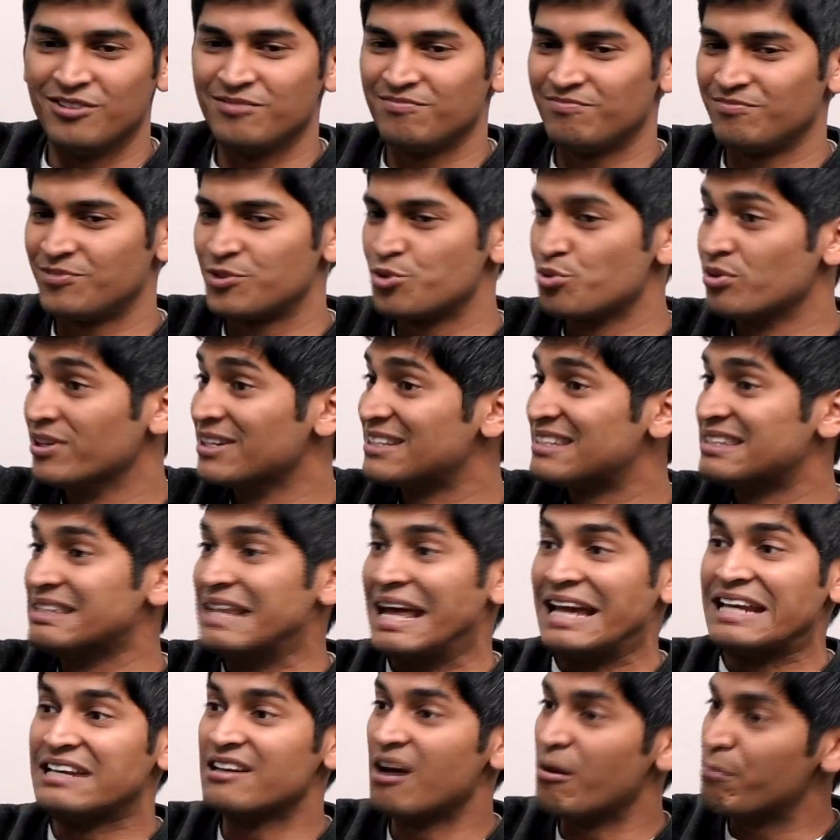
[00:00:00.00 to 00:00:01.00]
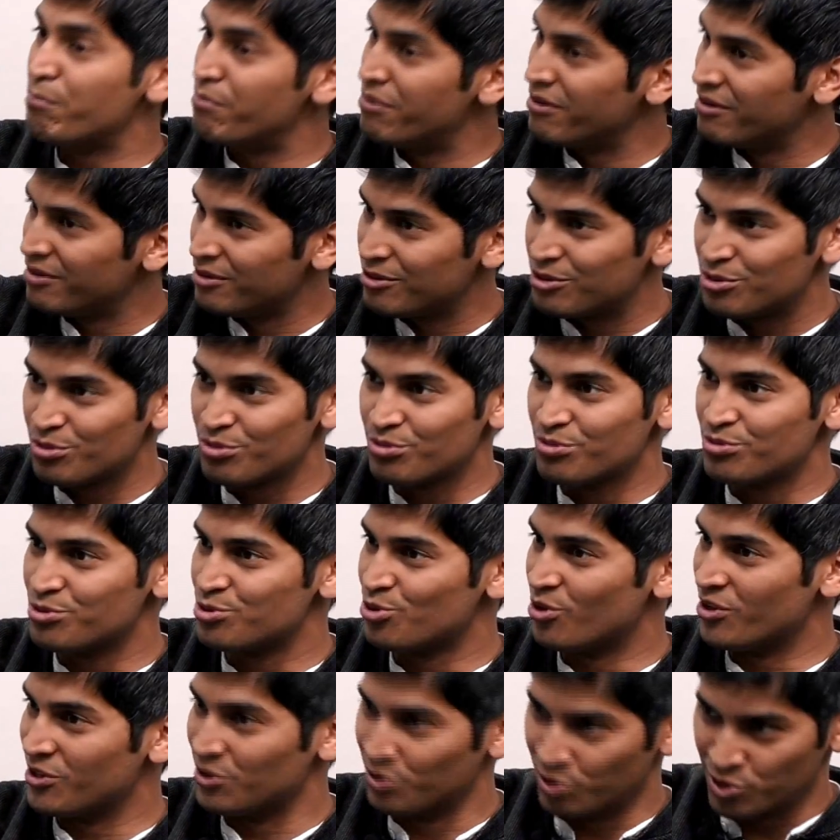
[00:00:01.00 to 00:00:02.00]
Students line up to
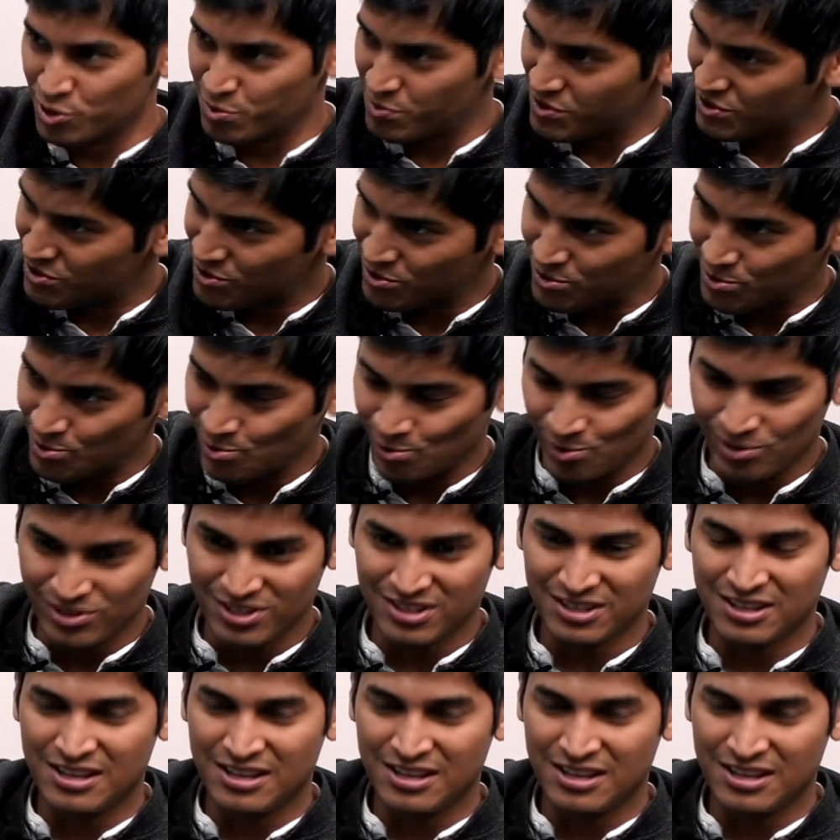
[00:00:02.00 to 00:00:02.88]
join those business schools.